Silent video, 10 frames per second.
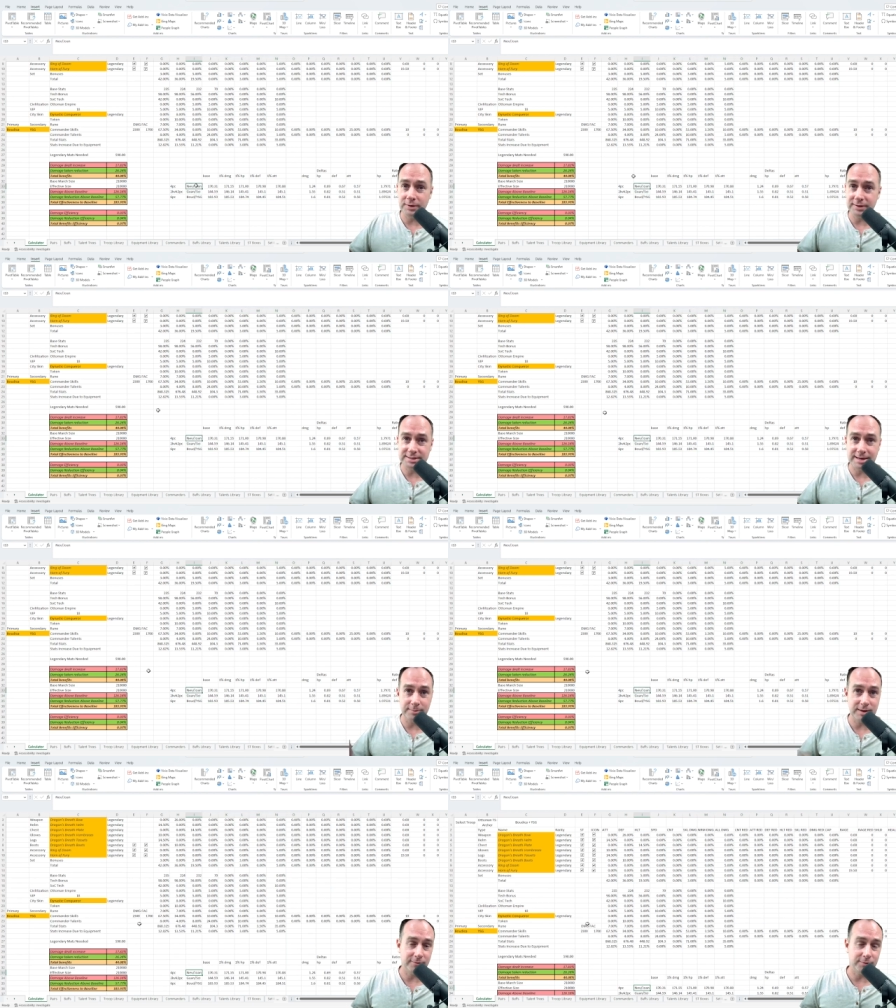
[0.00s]
I've done the
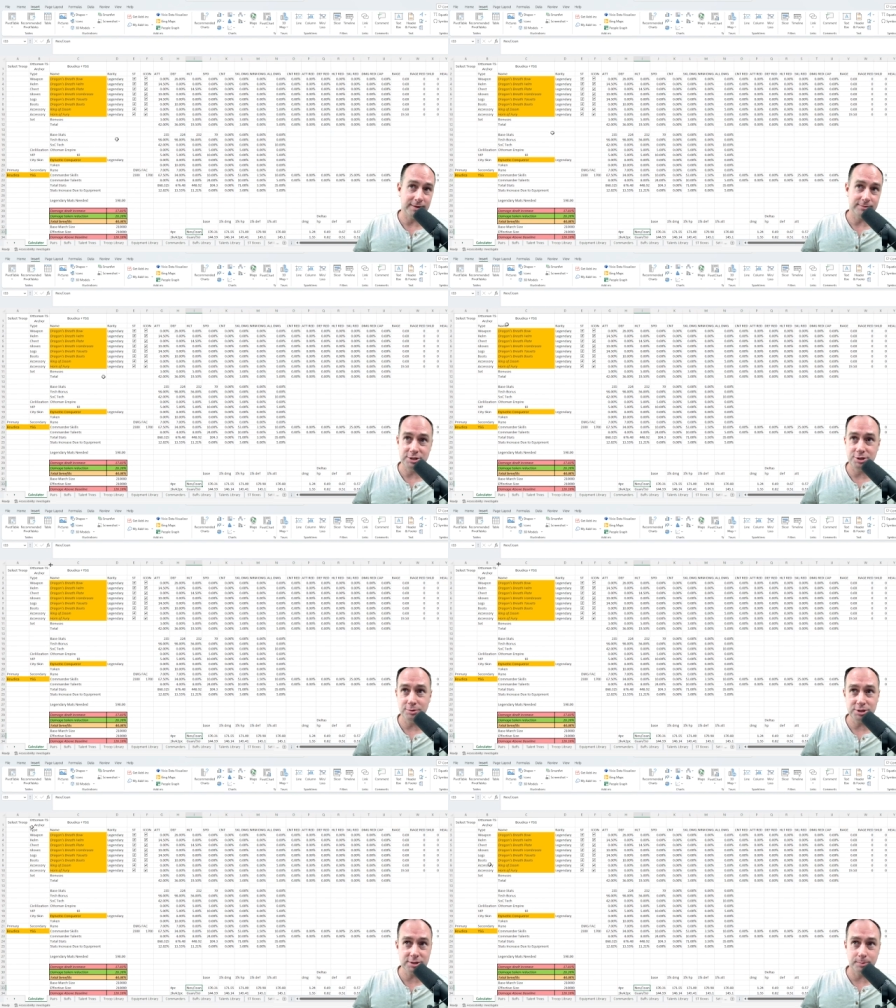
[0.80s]
same thing for Nevsky
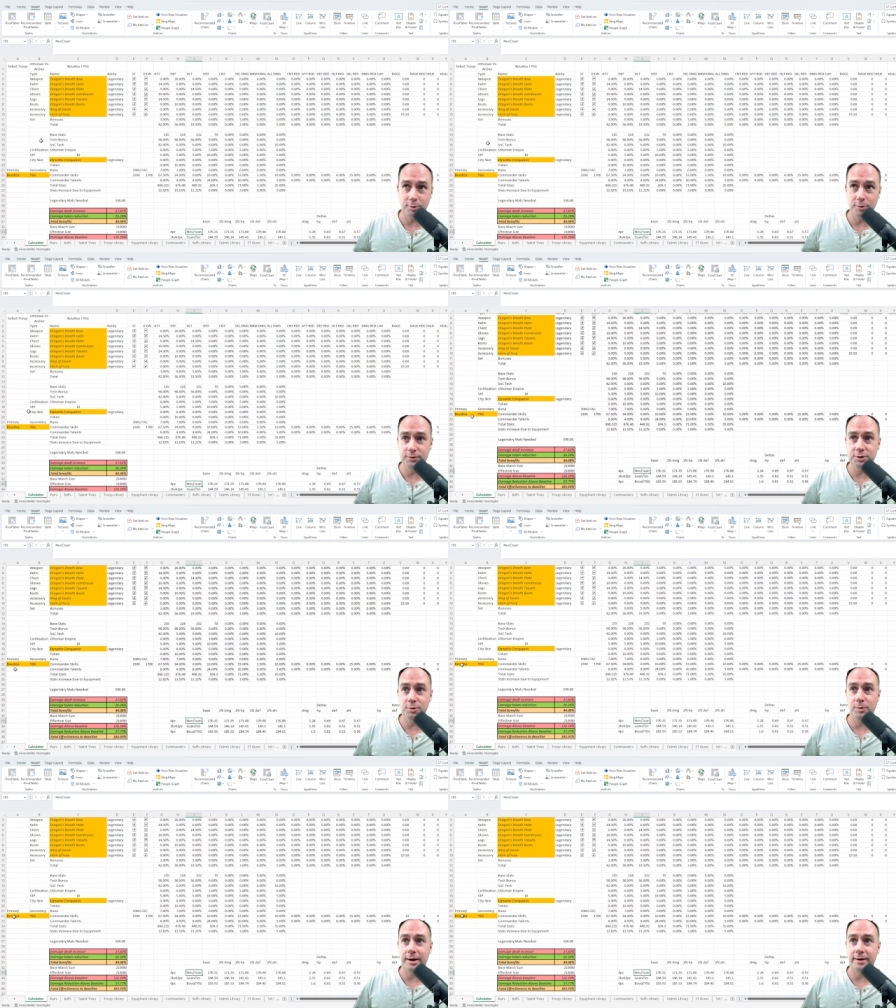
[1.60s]
Jones, just to prove to
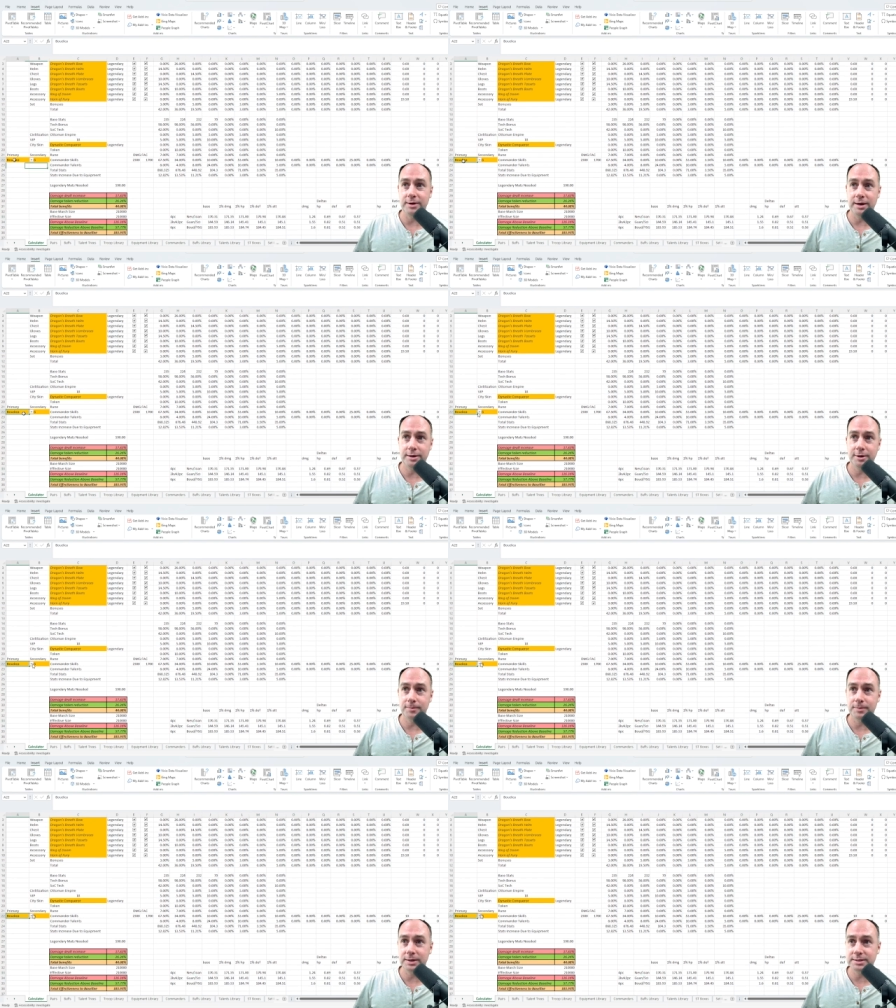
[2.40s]
you what I've done here.